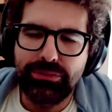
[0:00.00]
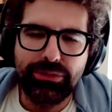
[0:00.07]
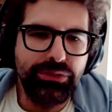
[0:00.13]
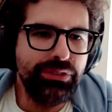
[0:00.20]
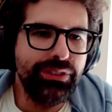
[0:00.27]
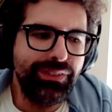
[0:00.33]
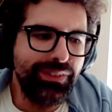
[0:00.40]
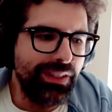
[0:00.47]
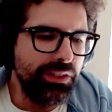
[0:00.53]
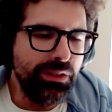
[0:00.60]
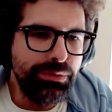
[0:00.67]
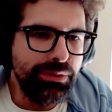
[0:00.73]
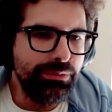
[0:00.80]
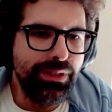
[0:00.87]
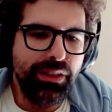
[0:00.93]
They want to sign
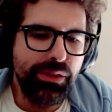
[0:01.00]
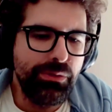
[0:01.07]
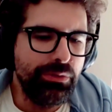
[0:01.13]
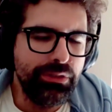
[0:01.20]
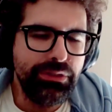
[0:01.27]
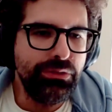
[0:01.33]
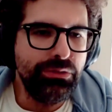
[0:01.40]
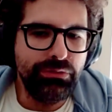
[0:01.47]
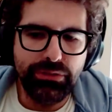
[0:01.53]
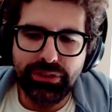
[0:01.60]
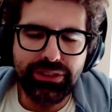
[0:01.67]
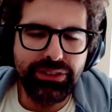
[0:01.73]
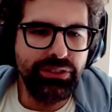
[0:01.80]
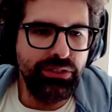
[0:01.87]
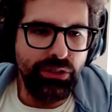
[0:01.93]
up email. They want it to
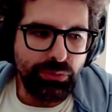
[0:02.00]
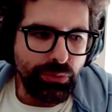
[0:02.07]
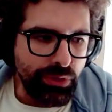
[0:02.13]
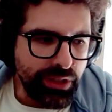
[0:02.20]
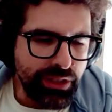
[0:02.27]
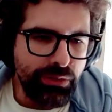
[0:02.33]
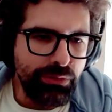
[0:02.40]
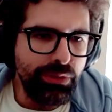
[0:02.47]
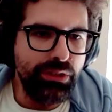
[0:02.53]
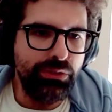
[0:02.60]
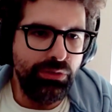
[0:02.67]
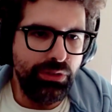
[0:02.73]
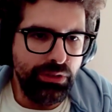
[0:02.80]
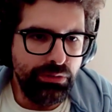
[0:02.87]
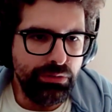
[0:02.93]
work. It's not working.
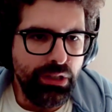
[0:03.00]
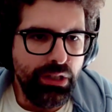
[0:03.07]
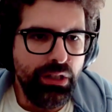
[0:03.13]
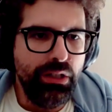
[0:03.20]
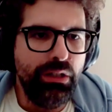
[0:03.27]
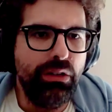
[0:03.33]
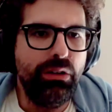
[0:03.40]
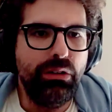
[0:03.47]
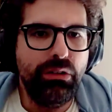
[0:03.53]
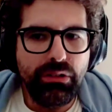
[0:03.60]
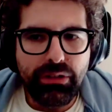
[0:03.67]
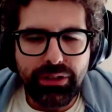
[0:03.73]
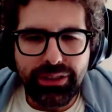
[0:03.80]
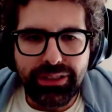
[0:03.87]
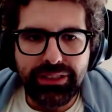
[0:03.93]
What do they do?
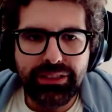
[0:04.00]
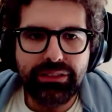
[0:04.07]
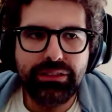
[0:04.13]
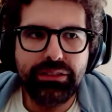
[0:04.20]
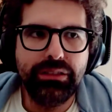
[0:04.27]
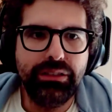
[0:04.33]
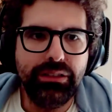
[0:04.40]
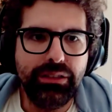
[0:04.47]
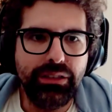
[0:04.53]
Or it's you